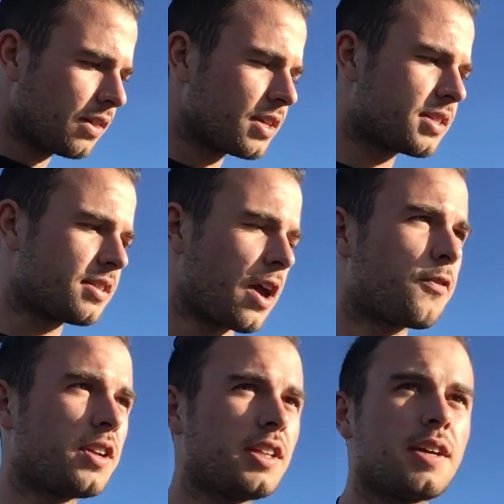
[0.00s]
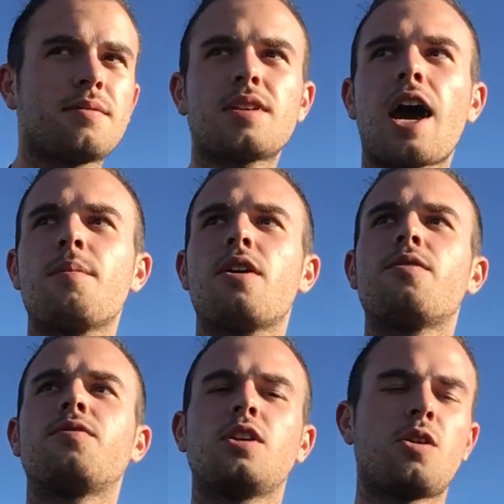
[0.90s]
this is definitely a time
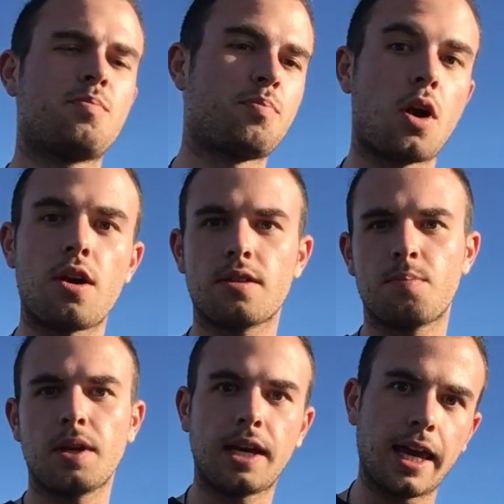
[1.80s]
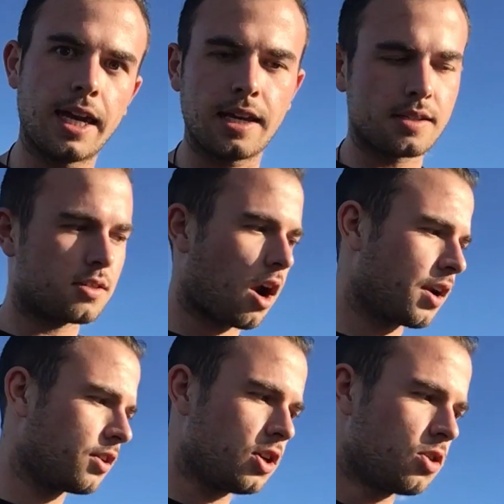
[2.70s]
of, you know, birth, beginning,
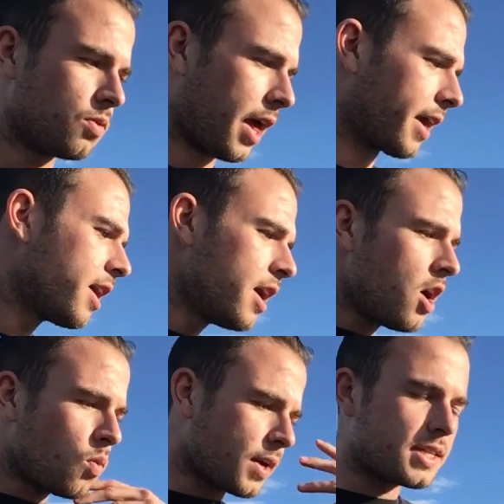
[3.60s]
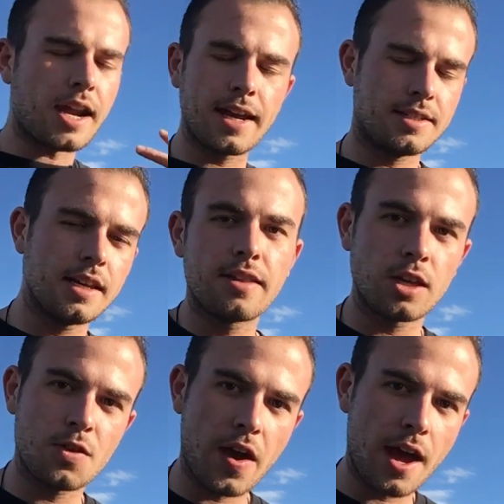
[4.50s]
starting new. Like, what's an idea
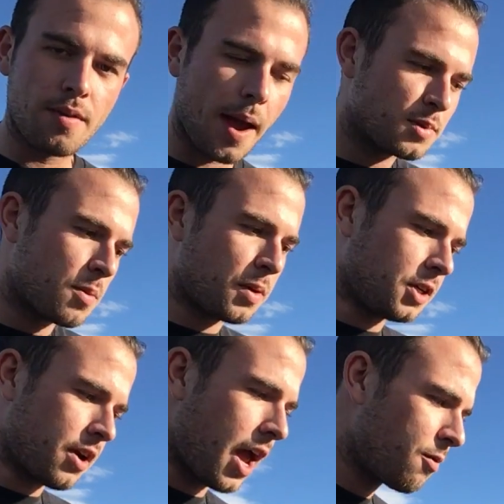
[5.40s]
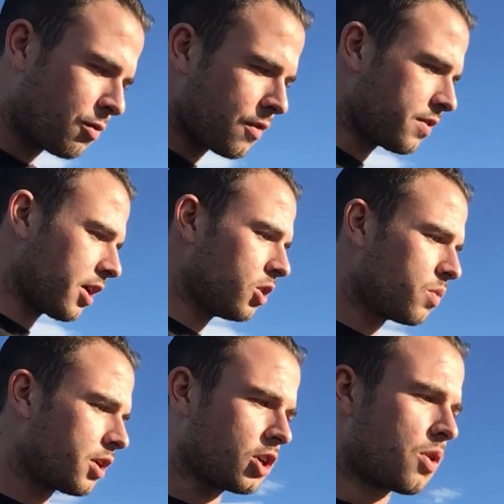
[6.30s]
that you've had wrapped up in your head forever that you
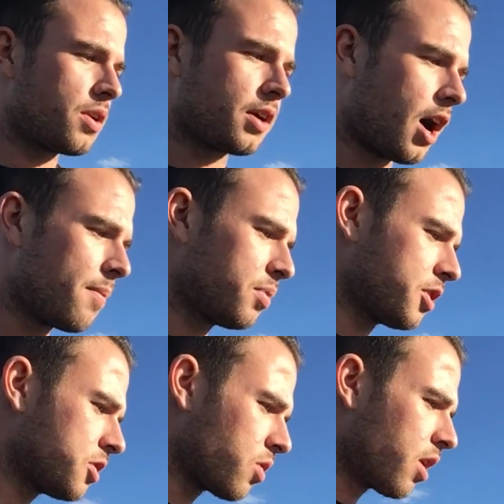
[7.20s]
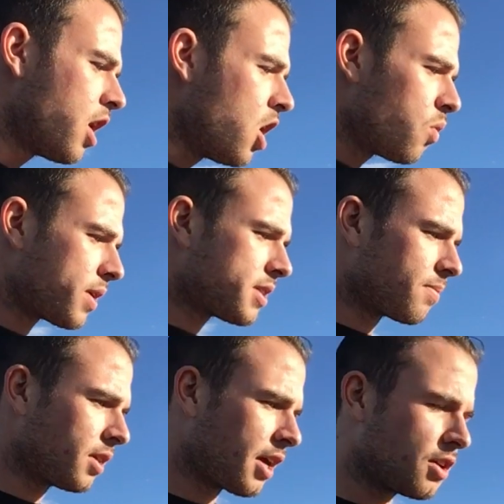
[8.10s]
want to go and accomplish? Or what's
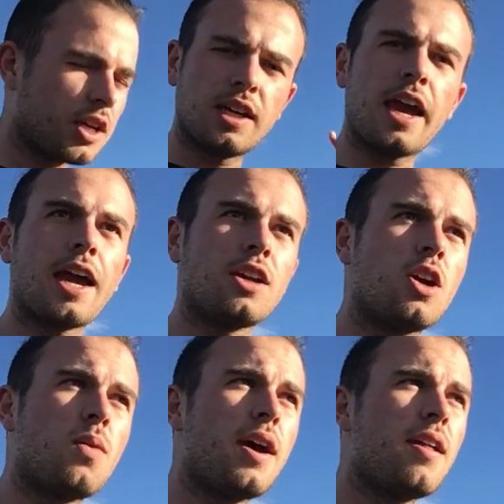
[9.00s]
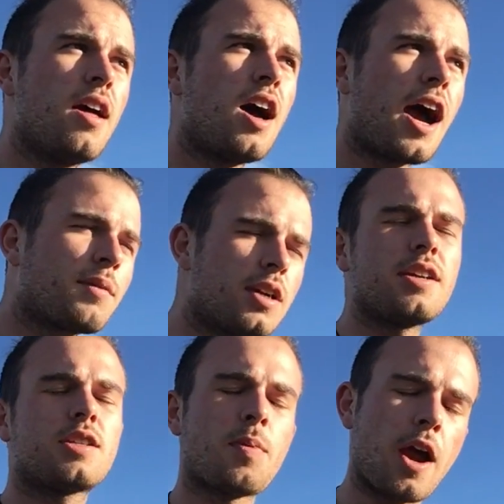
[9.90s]
something that you're like, yeah, you know what? I'm going
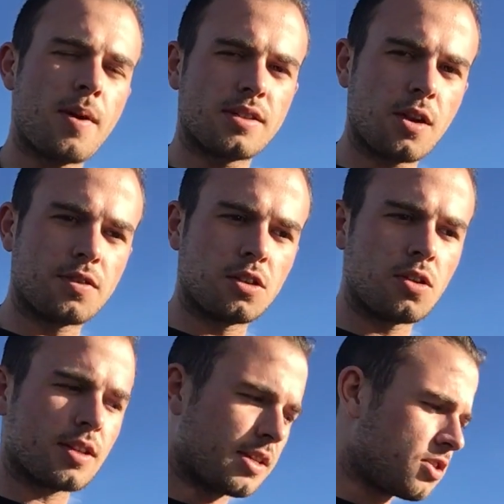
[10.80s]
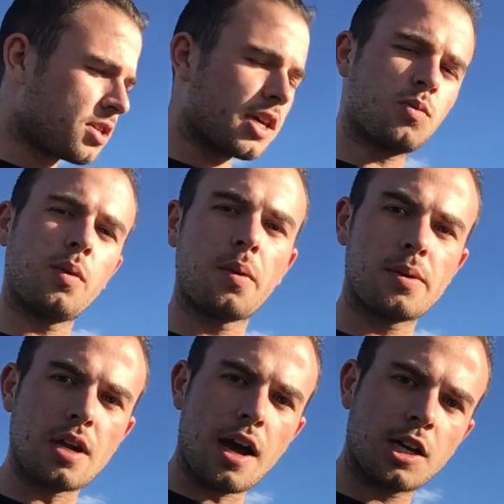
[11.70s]
to inspire myself to do this. It's just like what we
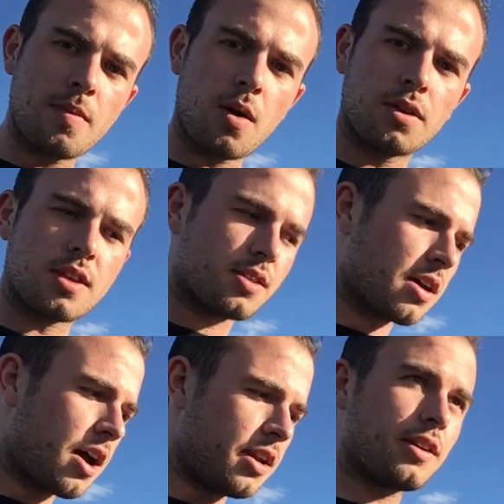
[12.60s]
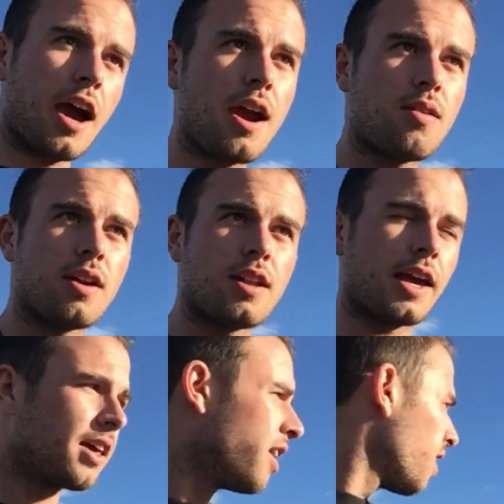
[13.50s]
were talking about with the sun and Chiron.
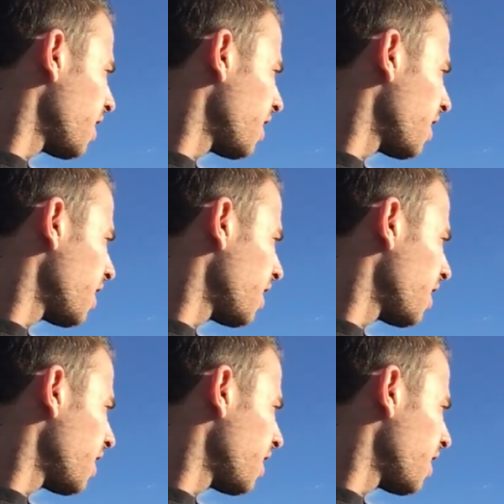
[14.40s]
Like,